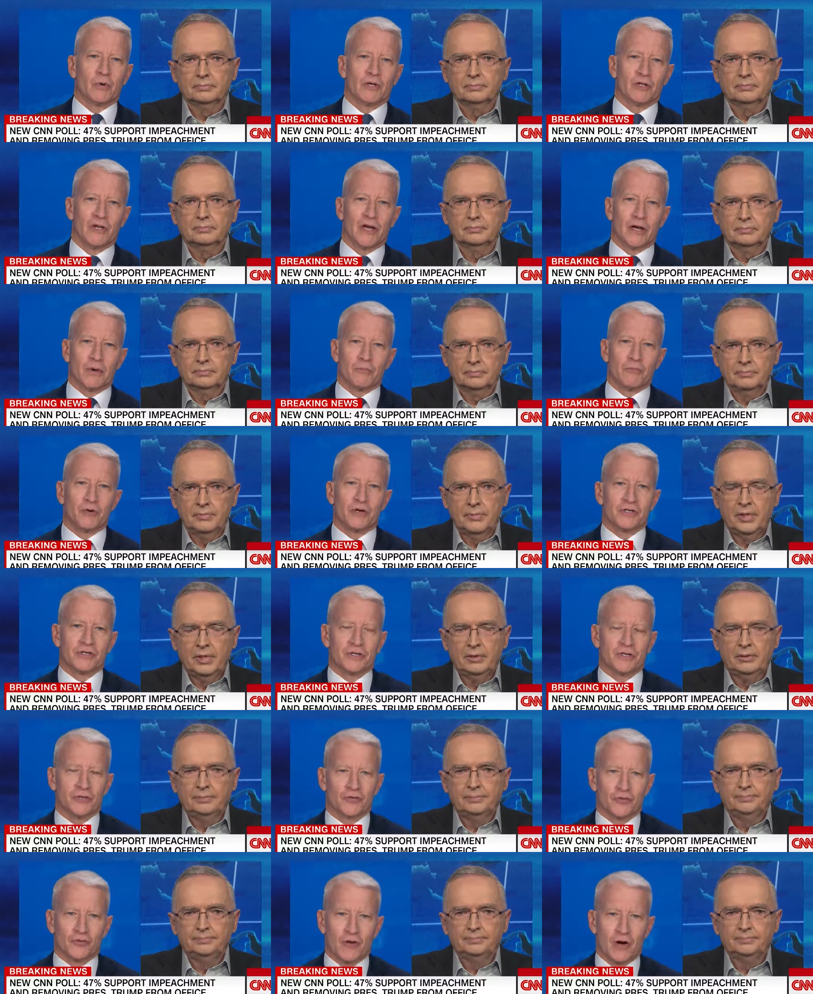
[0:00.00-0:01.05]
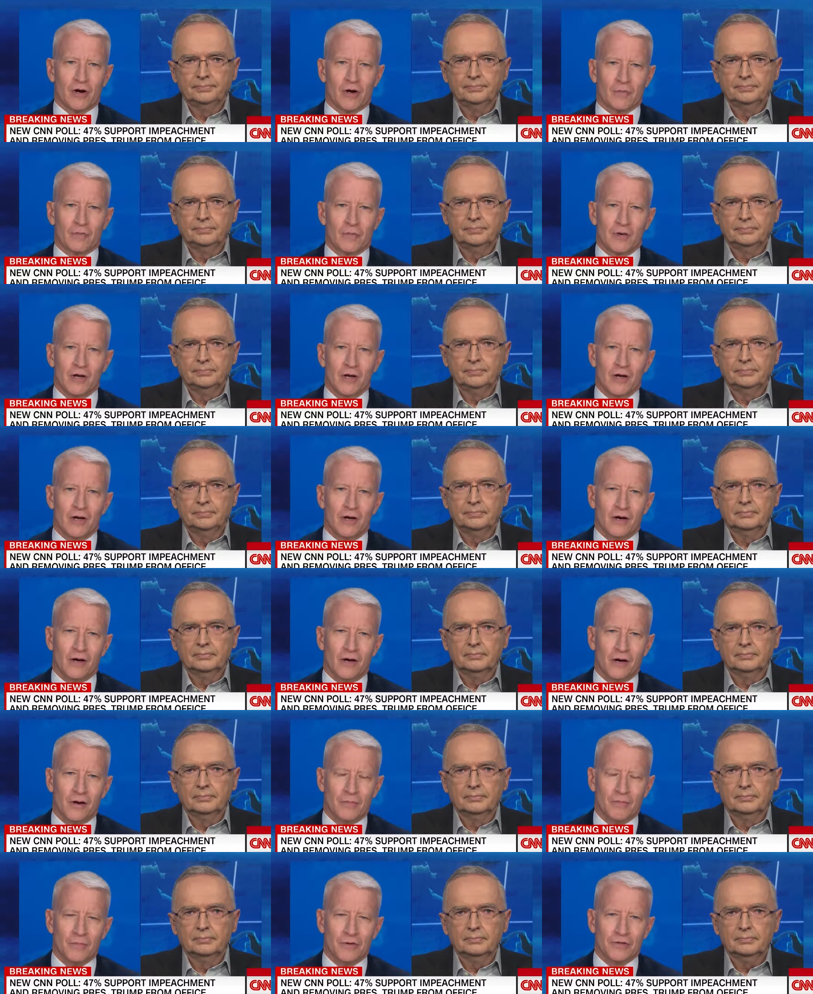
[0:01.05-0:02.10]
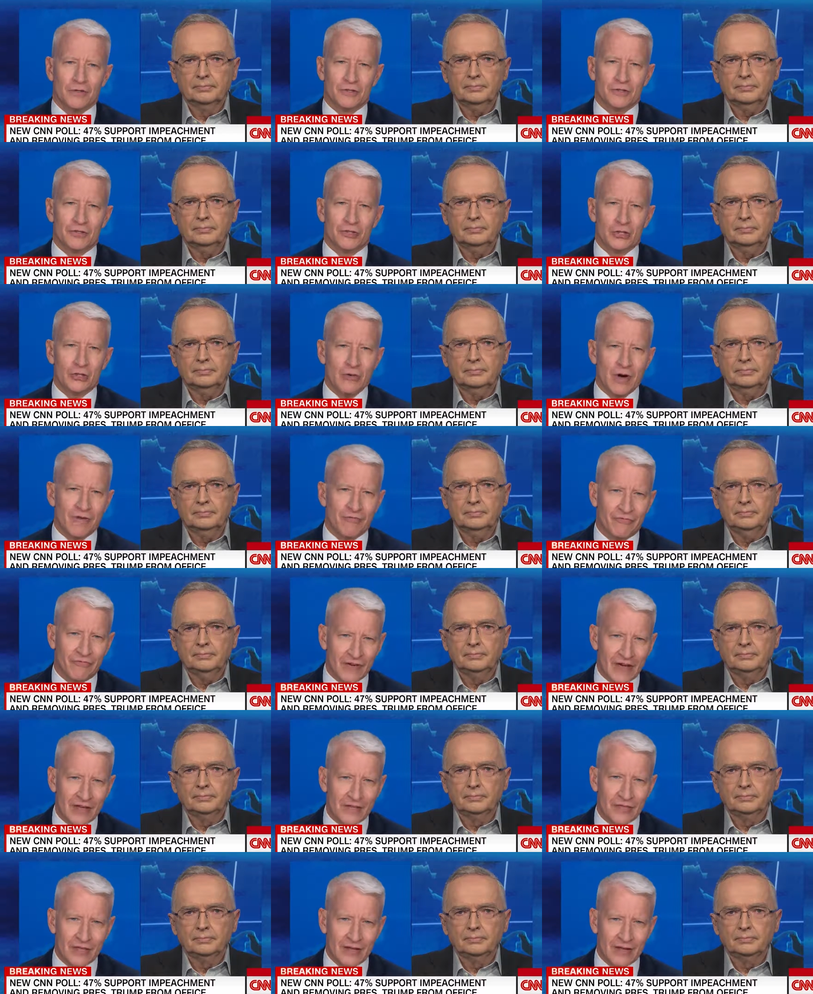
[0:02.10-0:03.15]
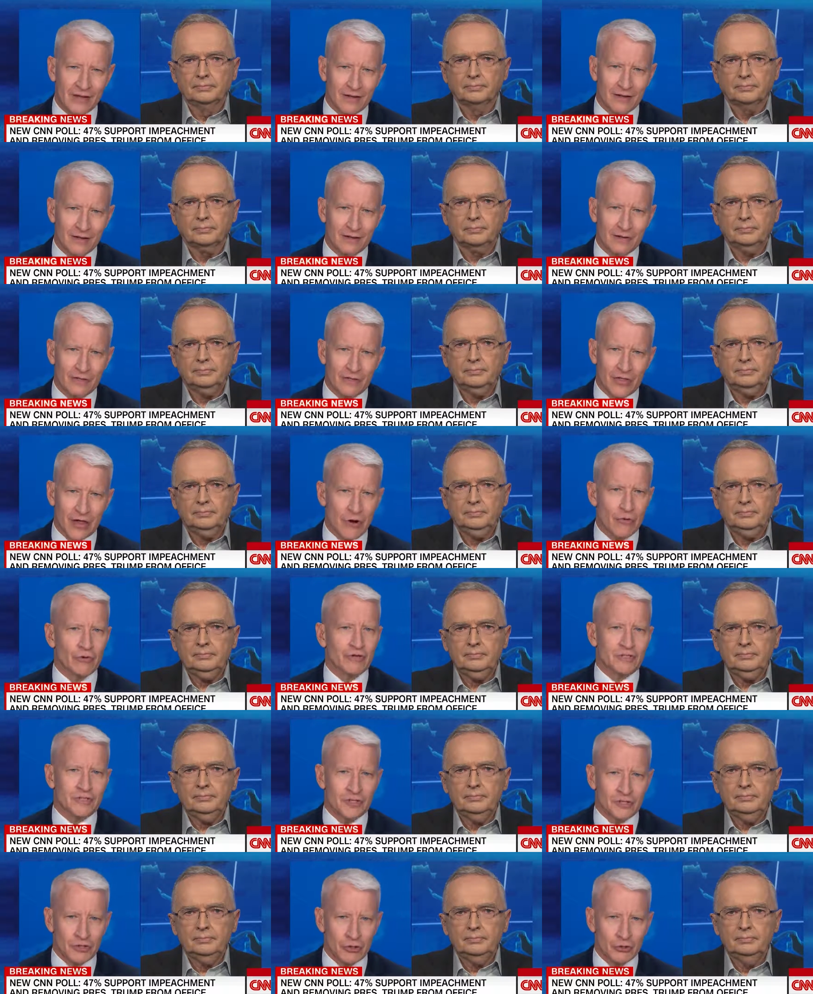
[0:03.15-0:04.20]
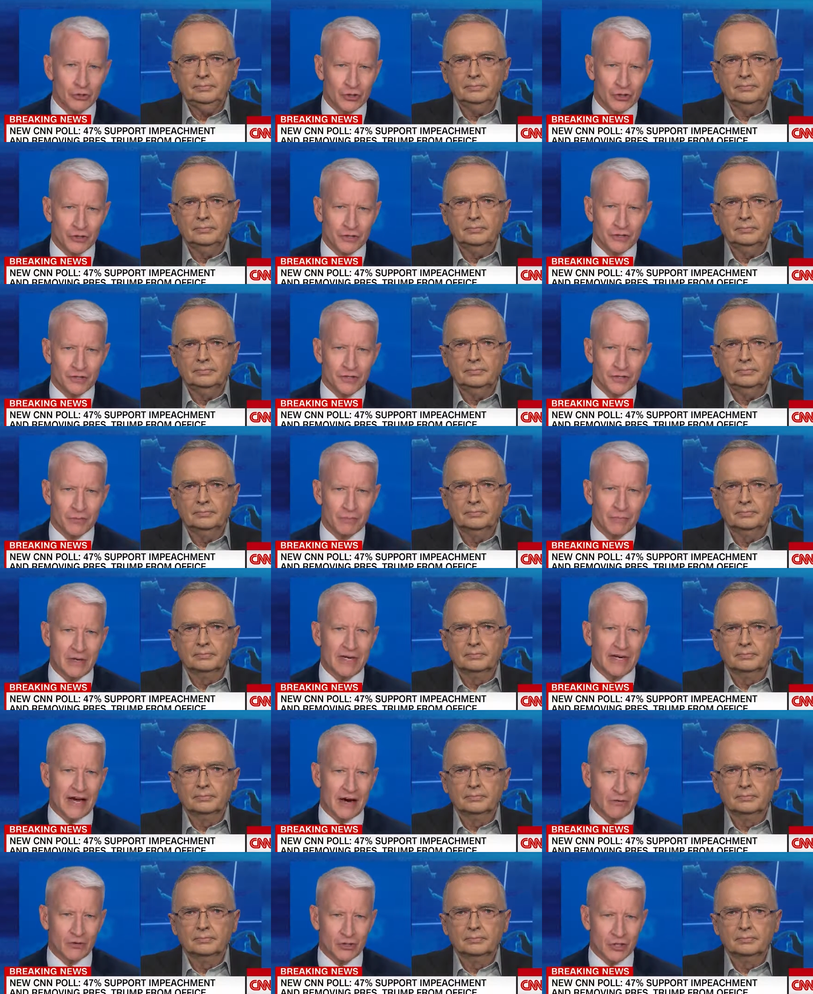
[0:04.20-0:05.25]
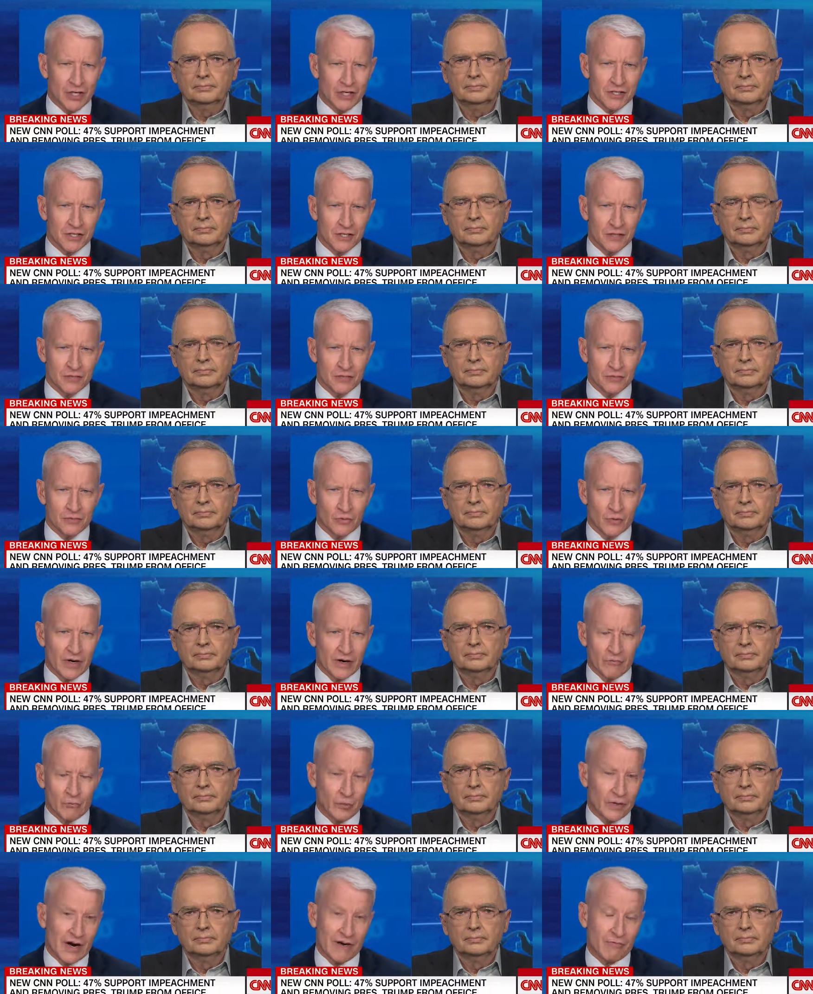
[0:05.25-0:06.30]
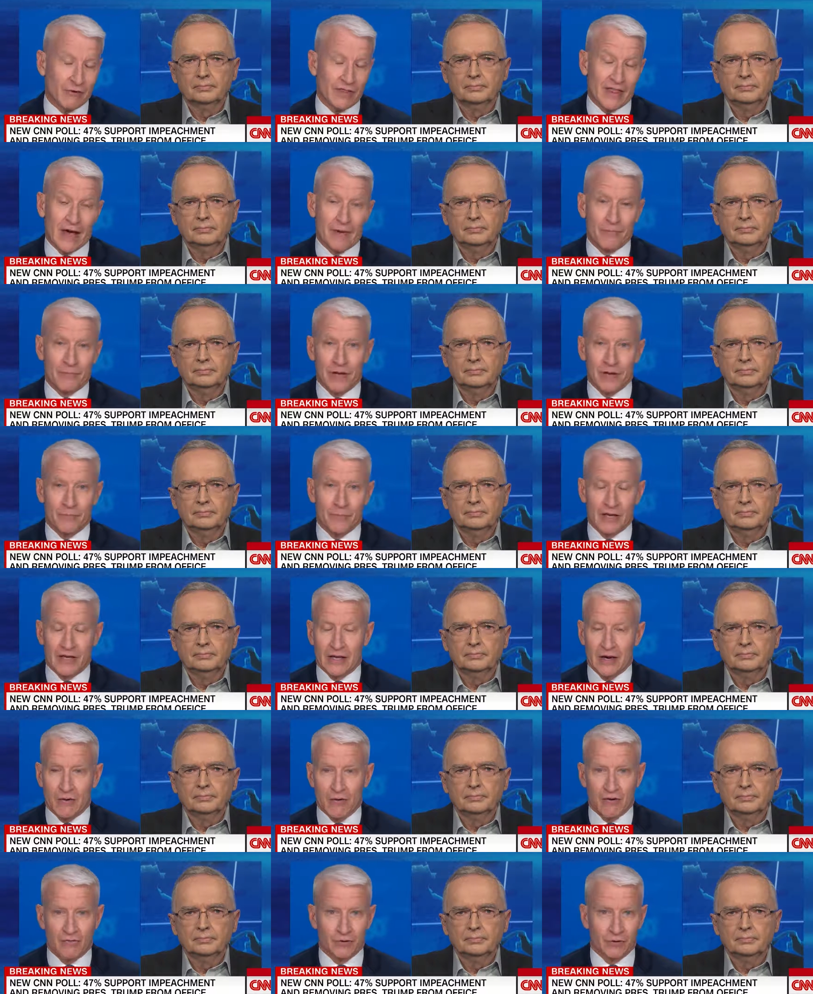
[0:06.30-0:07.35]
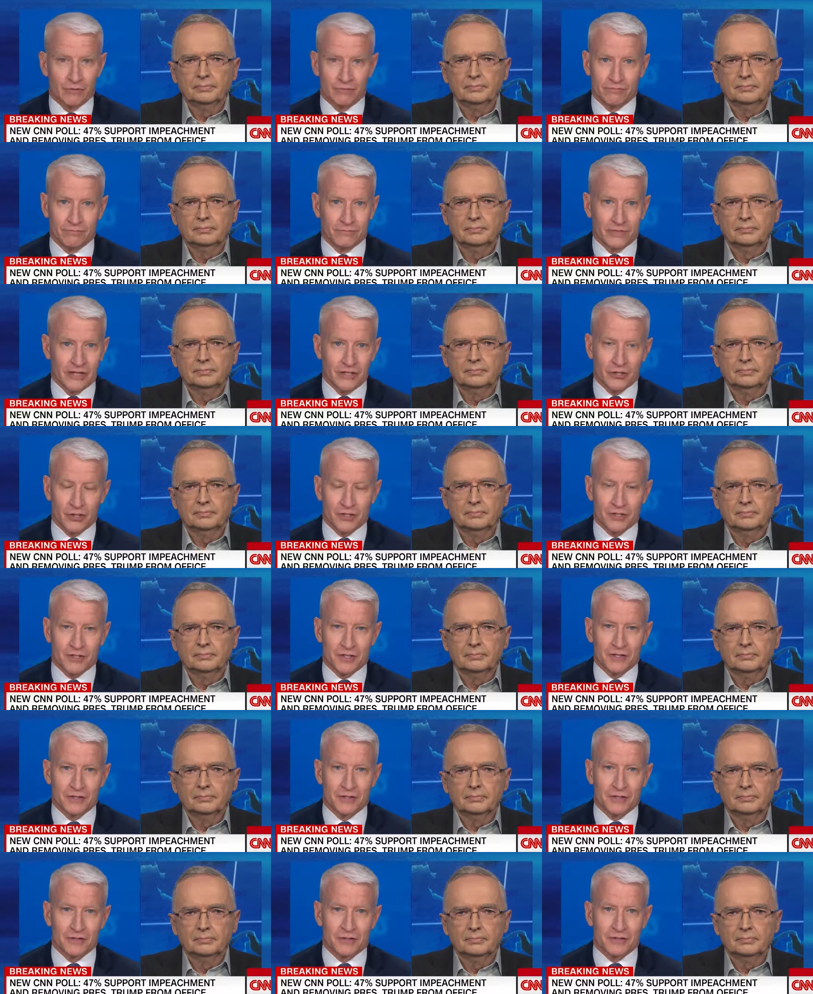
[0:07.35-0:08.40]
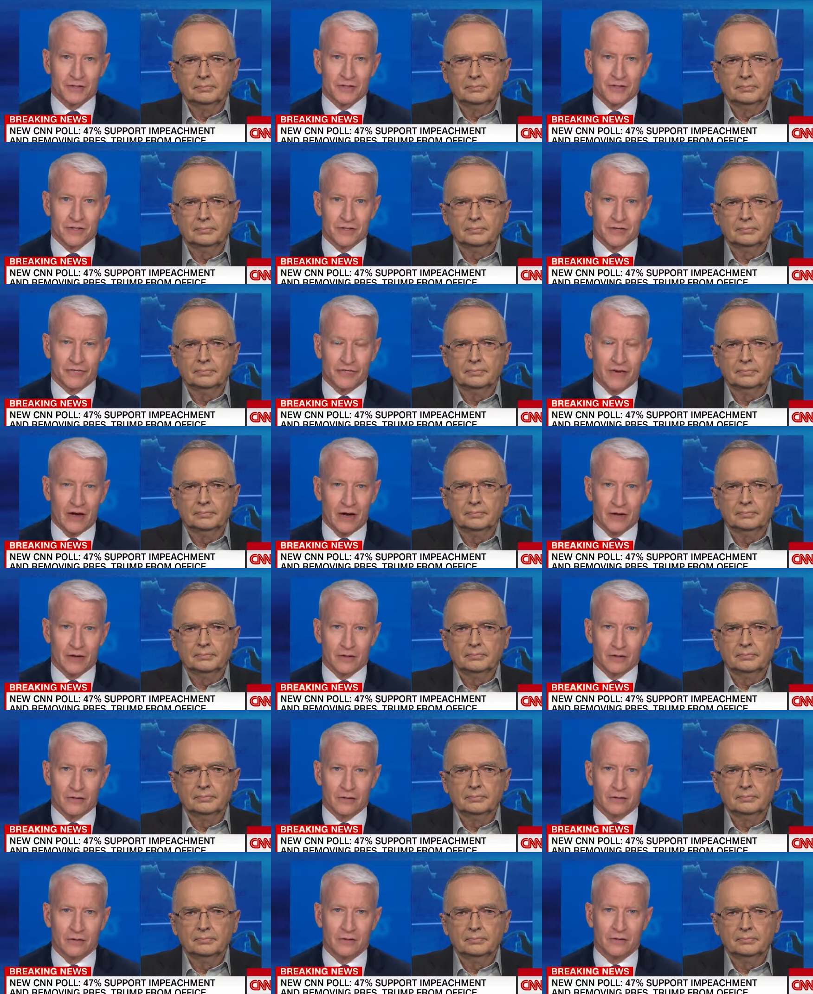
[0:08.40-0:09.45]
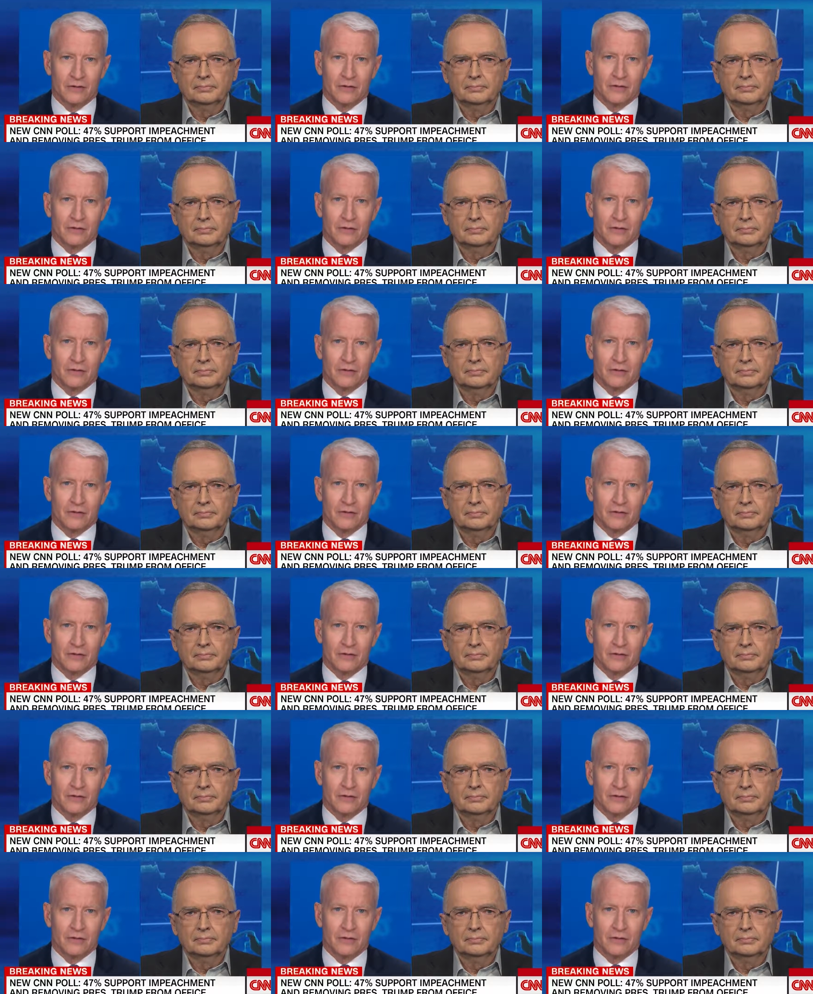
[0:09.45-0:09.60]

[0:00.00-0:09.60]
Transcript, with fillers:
Speaker 1: someone like President Trump. Um, do you have faith in their institutions to mete out justice, whatever, whatever that may be, however that justice is, is defined?